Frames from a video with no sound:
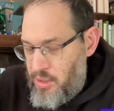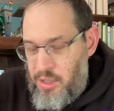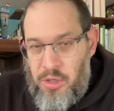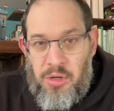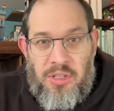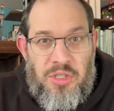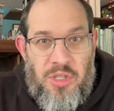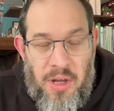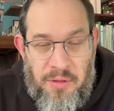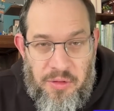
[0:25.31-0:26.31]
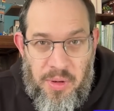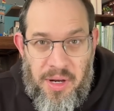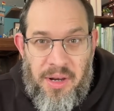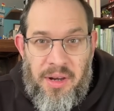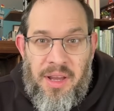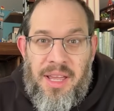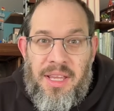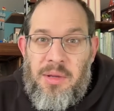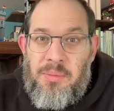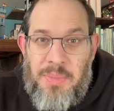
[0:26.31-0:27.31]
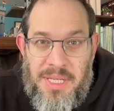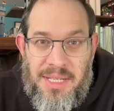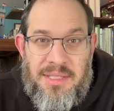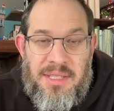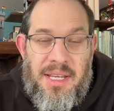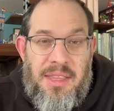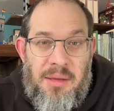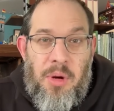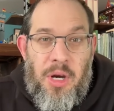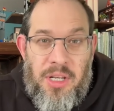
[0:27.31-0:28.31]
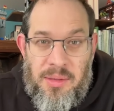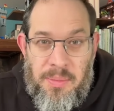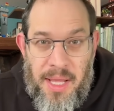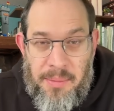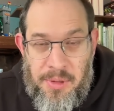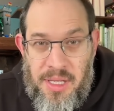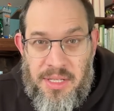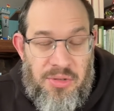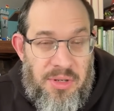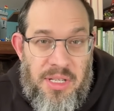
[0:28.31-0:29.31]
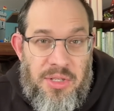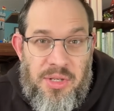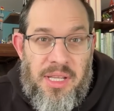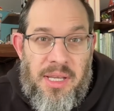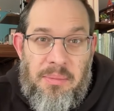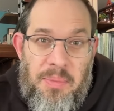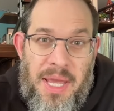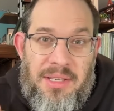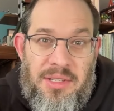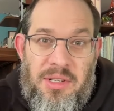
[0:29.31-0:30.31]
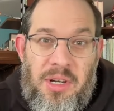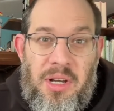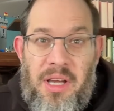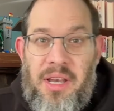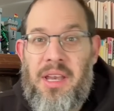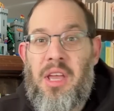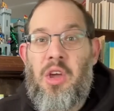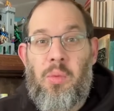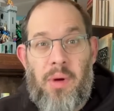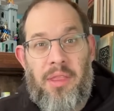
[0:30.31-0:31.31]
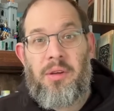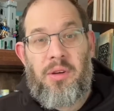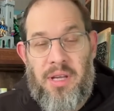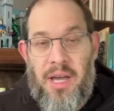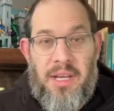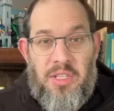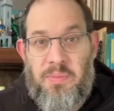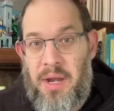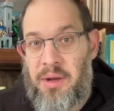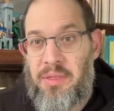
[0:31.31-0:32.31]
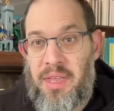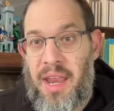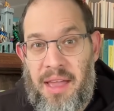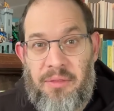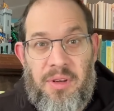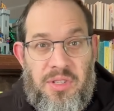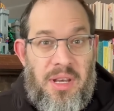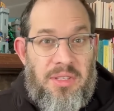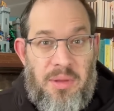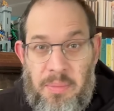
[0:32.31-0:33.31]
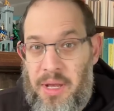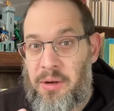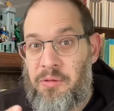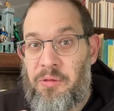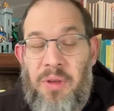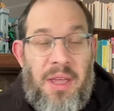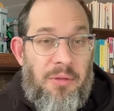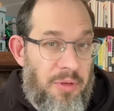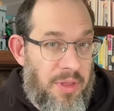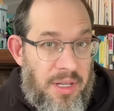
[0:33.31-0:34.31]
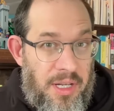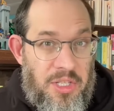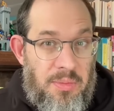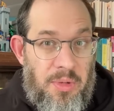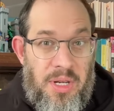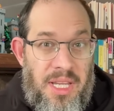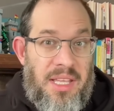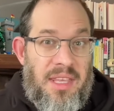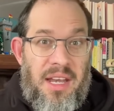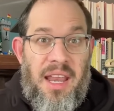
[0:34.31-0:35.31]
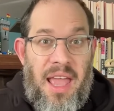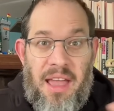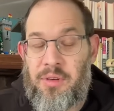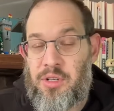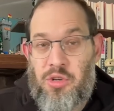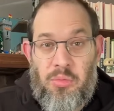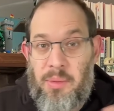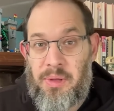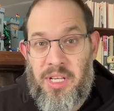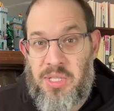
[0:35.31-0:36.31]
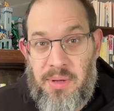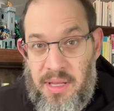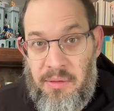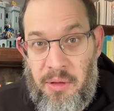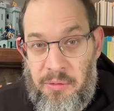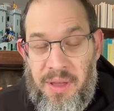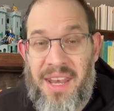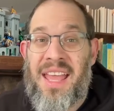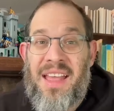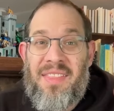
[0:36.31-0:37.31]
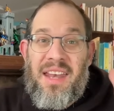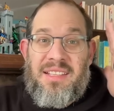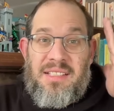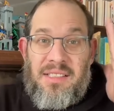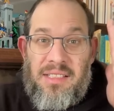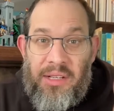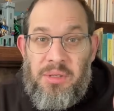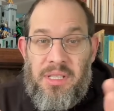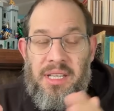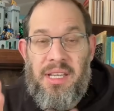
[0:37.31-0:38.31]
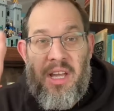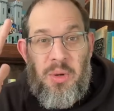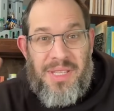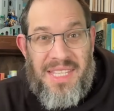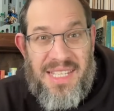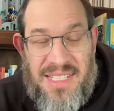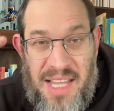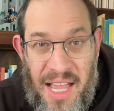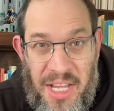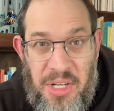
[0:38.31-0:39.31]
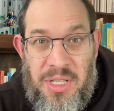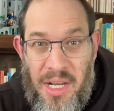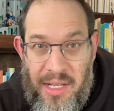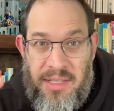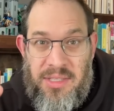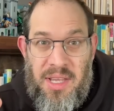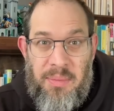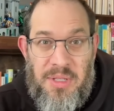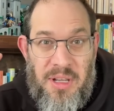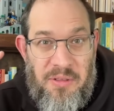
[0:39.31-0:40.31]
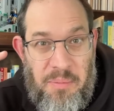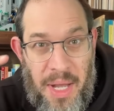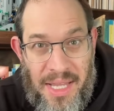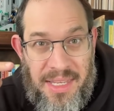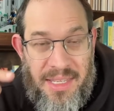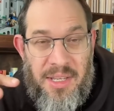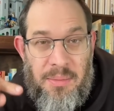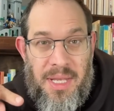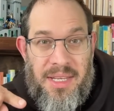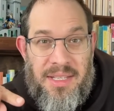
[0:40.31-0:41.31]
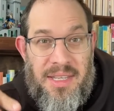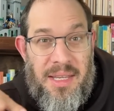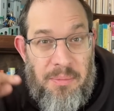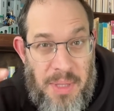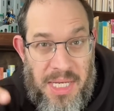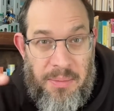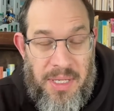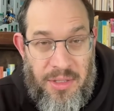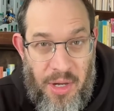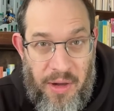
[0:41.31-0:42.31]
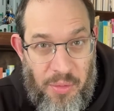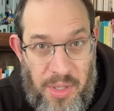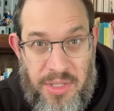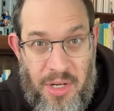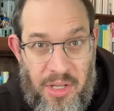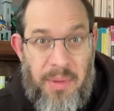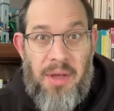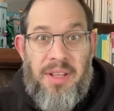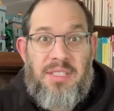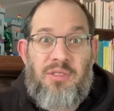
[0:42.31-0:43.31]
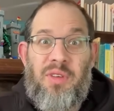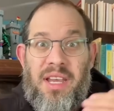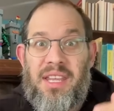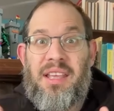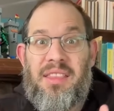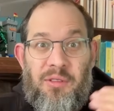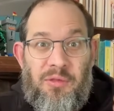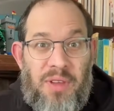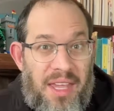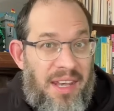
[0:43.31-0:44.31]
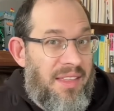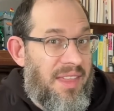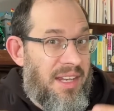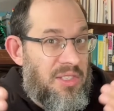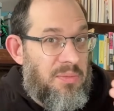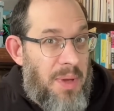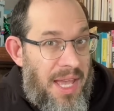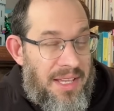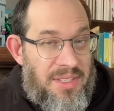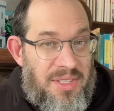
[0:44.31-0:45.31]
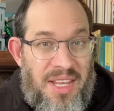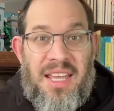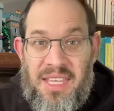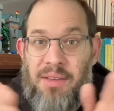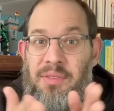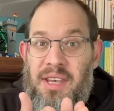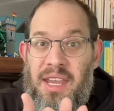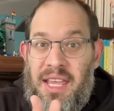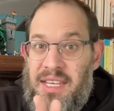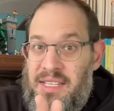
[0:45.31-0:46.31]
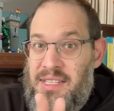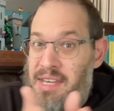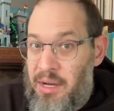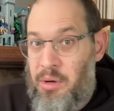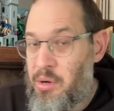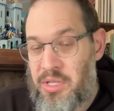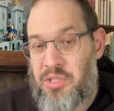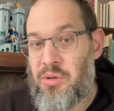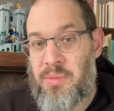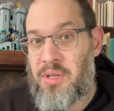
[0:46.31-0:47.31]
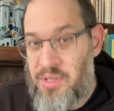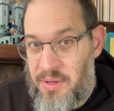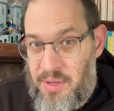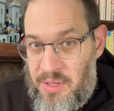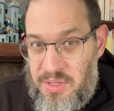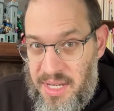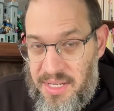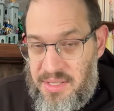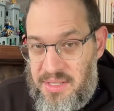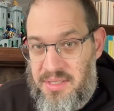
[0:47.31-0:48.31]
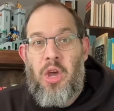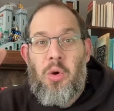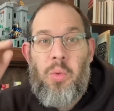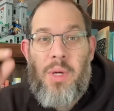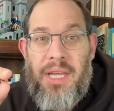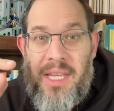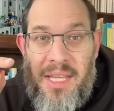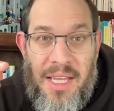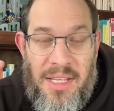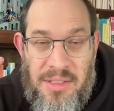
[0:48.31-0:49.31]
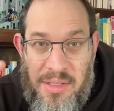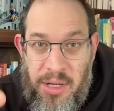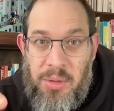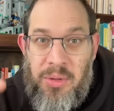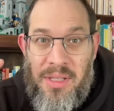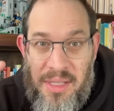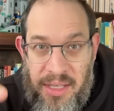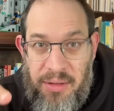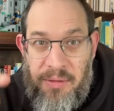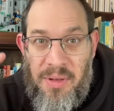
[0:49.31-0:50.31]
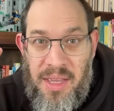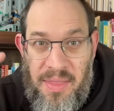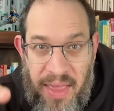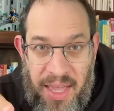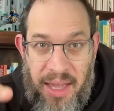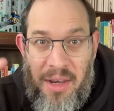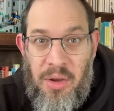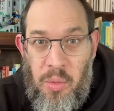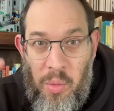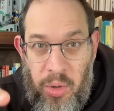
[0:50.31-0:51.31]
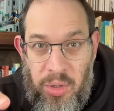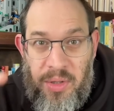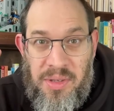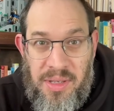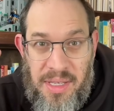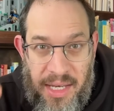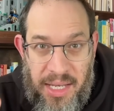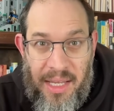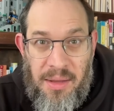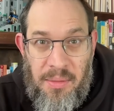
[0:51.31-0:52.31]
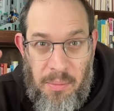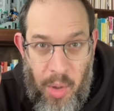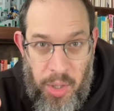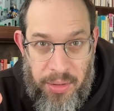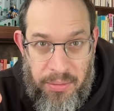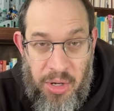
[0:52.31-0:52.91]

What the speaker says: Your software competes in the marketplace traditionally based on whether or not it's better than average and is a better fit for the customer need than an average or replacement level fit. That is literally what the entire concept of buying committees in B2B software is all about. It's finding the fit that is best given a narrow distribution of use cases. We don't live in that world anymore.